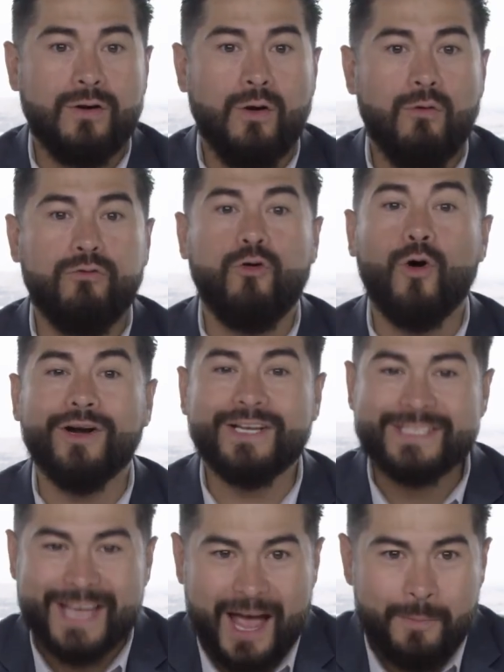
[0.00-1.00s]
For
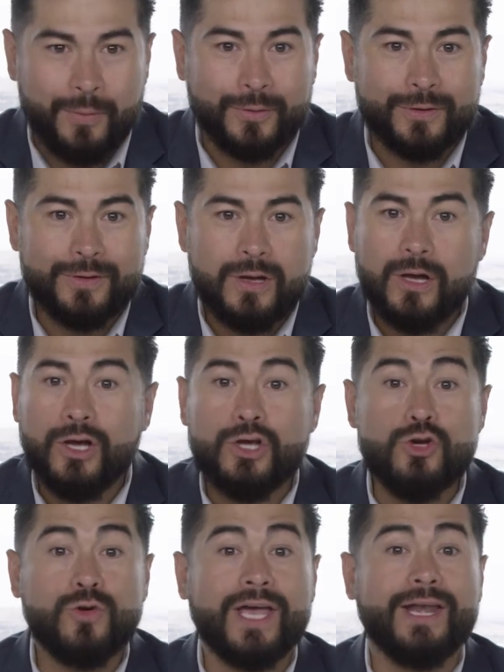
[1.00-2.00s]
example,
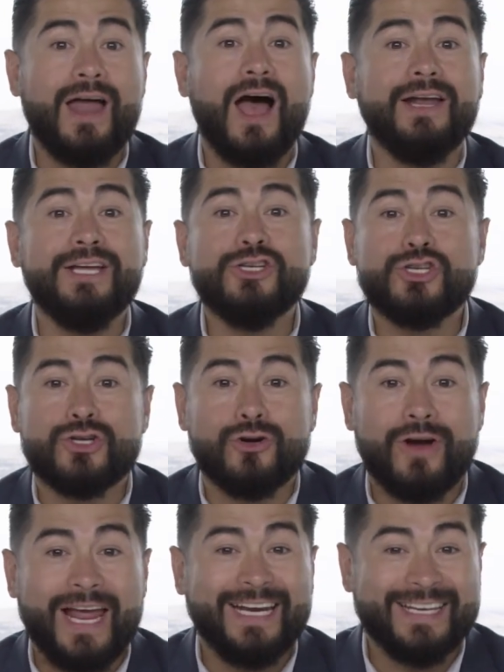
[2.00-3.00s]
you cannot
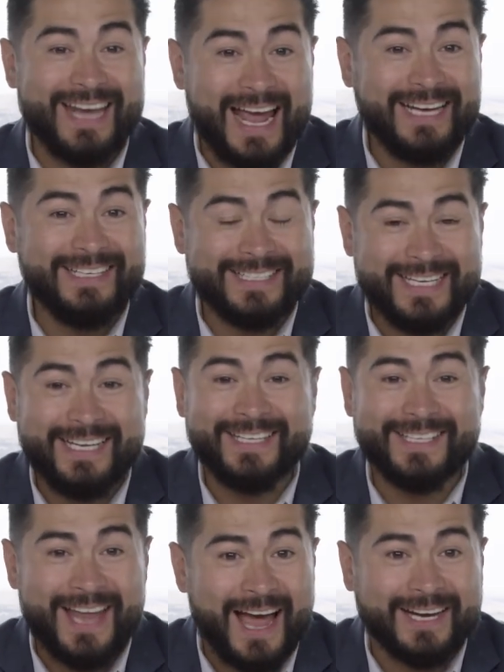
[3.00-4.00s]
insure a
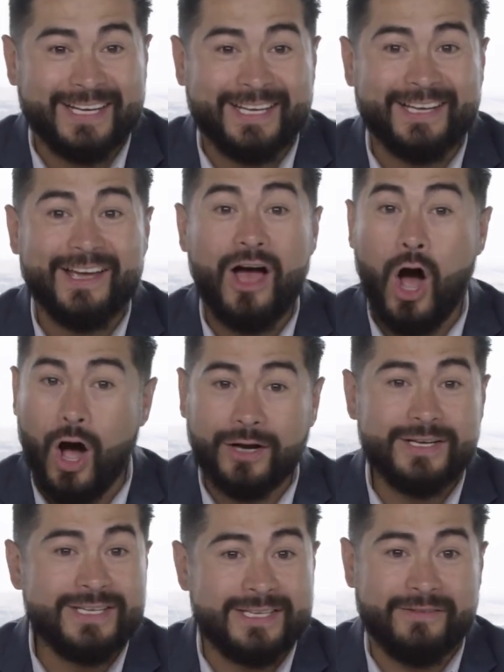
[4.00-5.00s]
1990
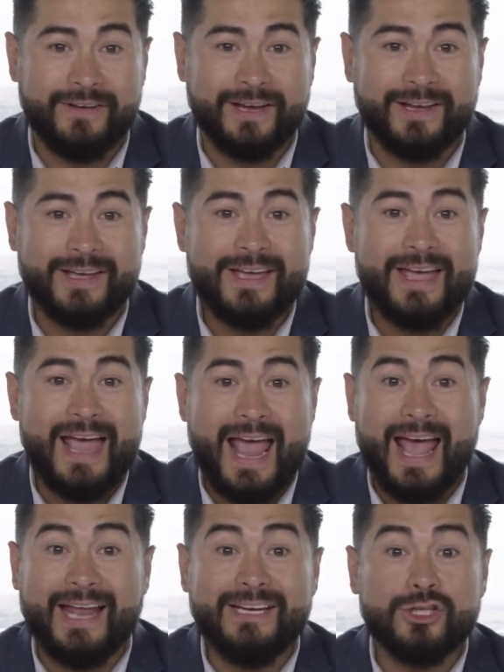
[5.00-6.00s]
Honda Civic
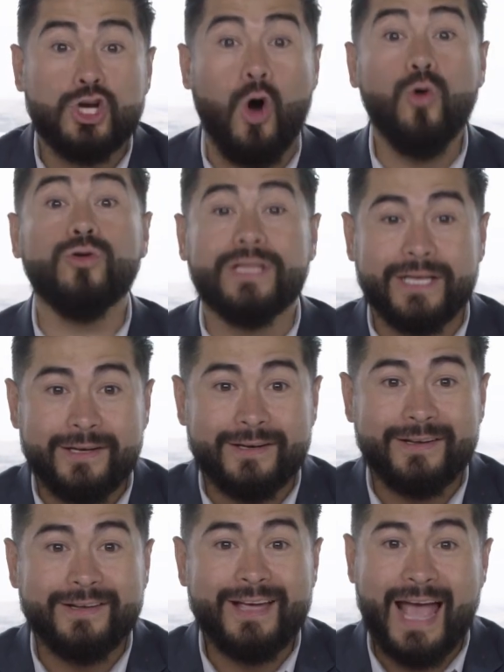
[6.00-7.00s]
and total it
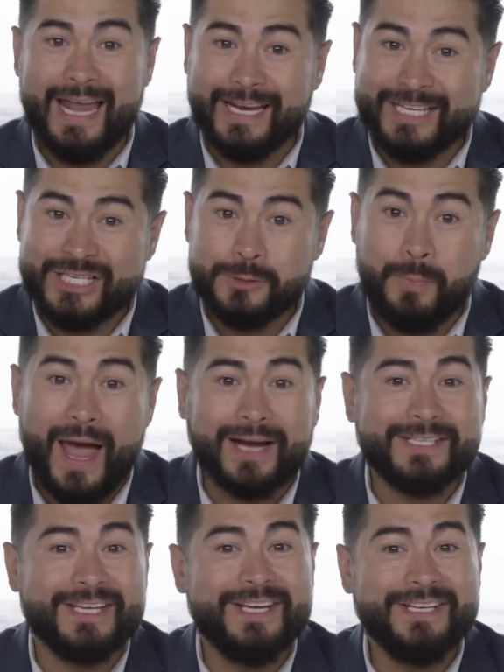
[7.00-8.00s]
and
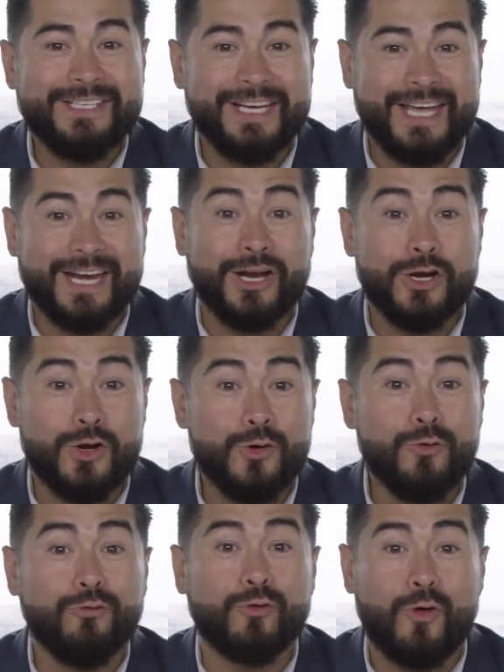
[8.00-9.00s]
expect to get a
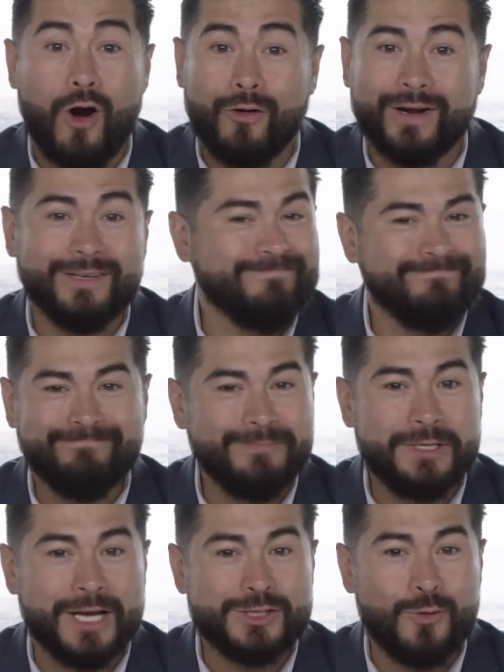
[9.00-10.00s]
new Ferrari.
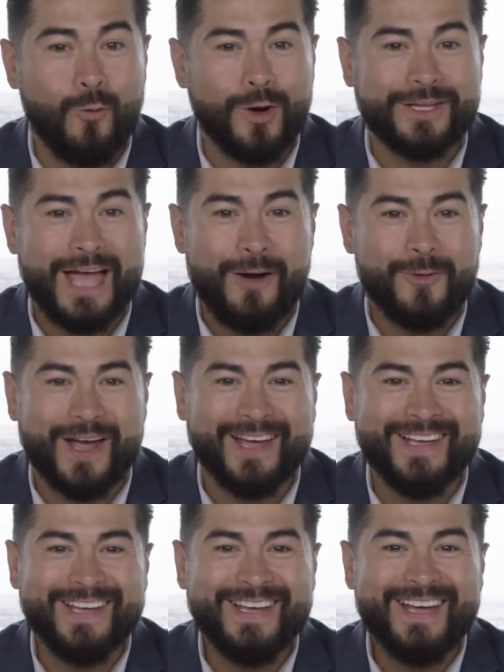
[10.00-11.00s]
Doesn't work that way.